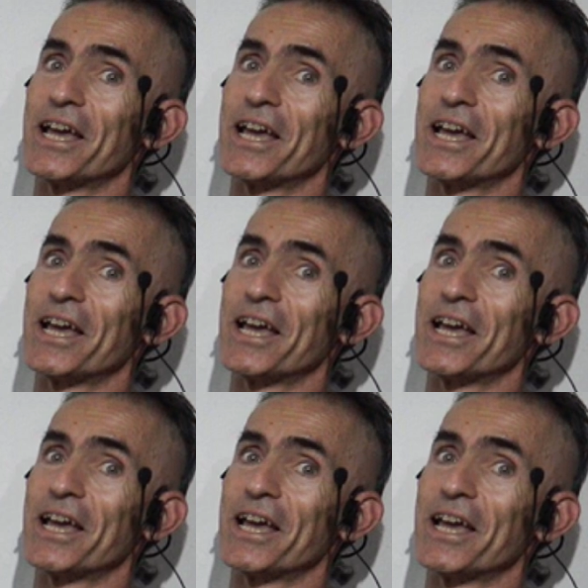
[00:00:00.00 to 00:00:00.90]
There are a
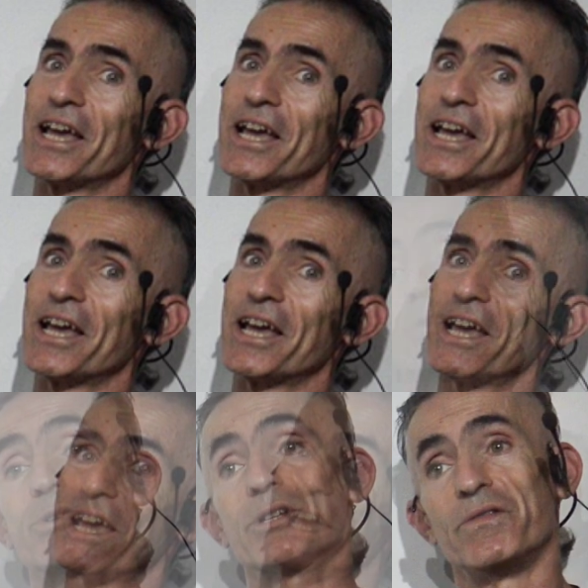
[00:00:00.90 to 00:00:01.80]
lot of
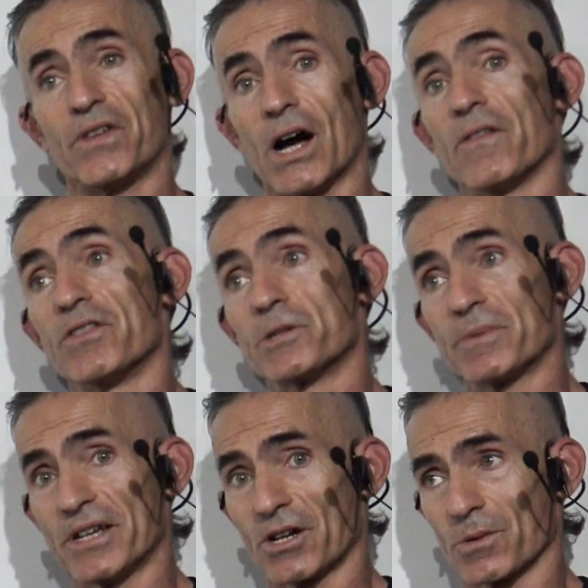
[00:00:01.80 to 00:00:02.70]
researchers involved in this
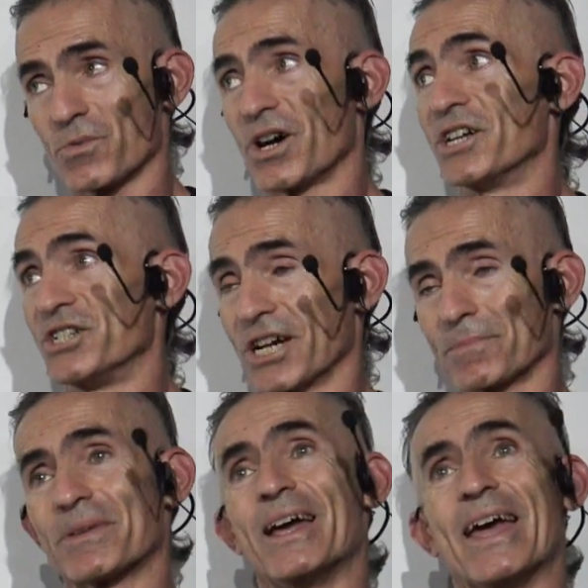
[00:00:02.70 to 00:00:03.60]
particular project.
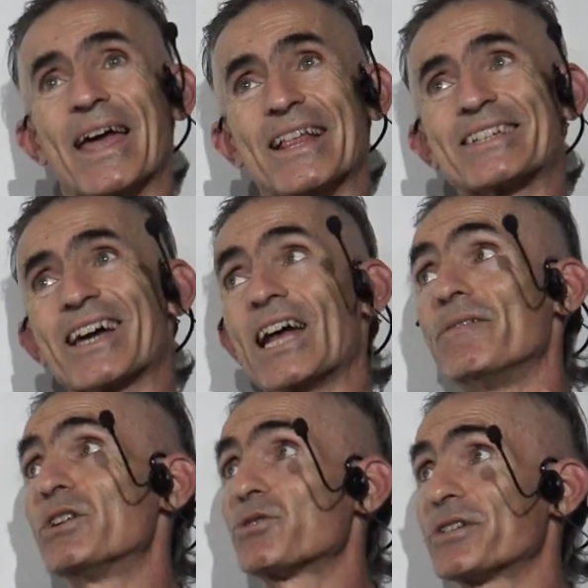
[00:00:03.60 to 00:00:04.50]
And it's kind
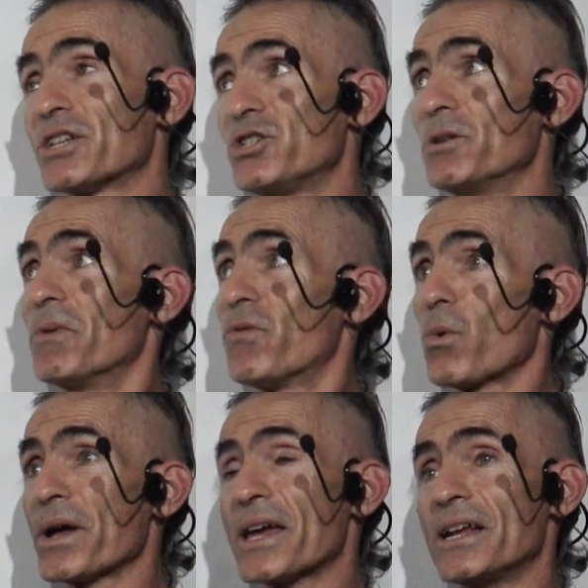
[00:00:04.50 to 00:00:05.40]
of interesting too. Before
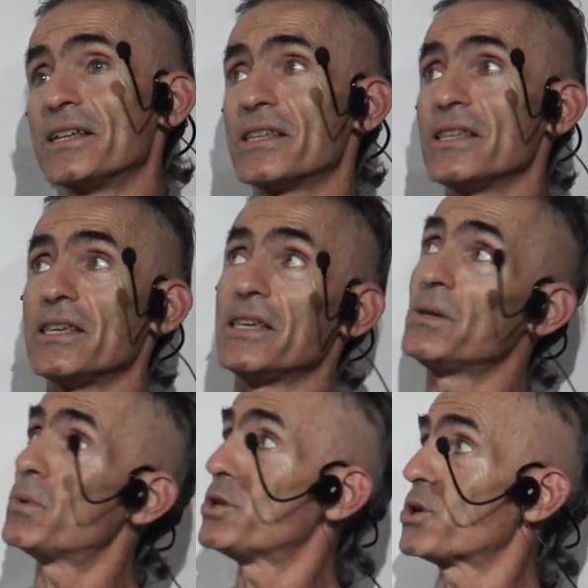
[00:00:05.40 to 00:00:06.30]
we get into
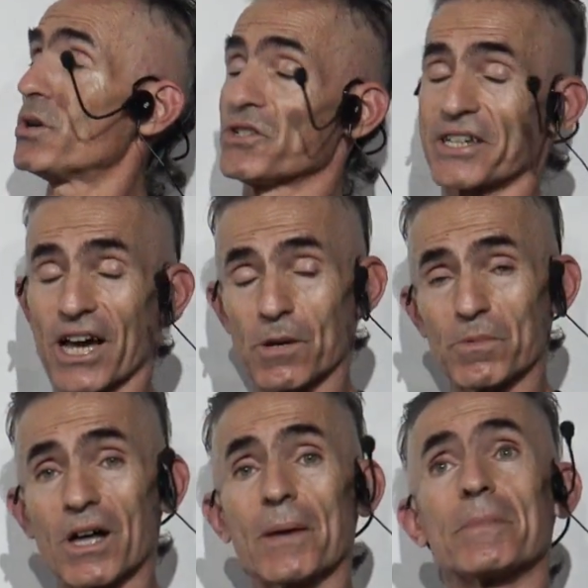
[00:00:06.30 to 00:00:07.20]
the, what you call, scatter
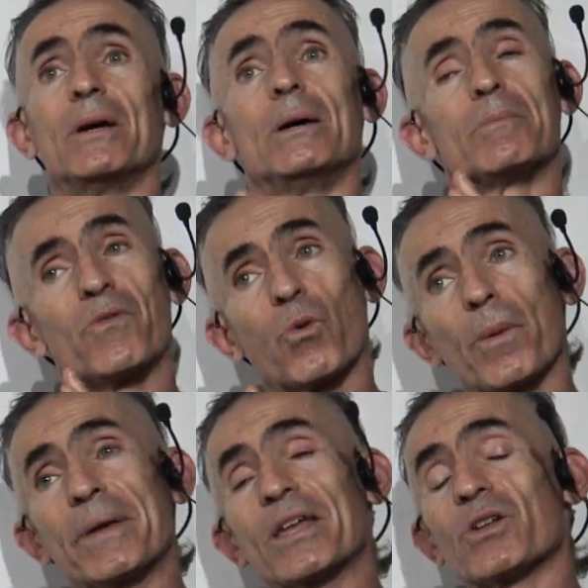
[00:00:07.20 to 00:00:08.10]
plot, before
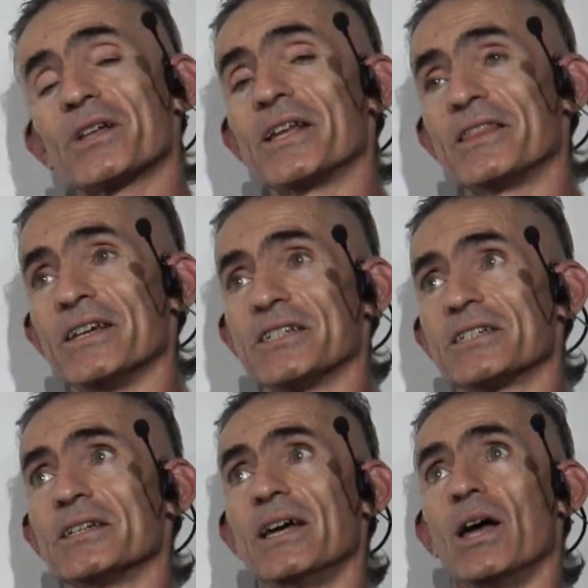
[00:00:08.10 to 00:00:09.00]
we begin looking at this,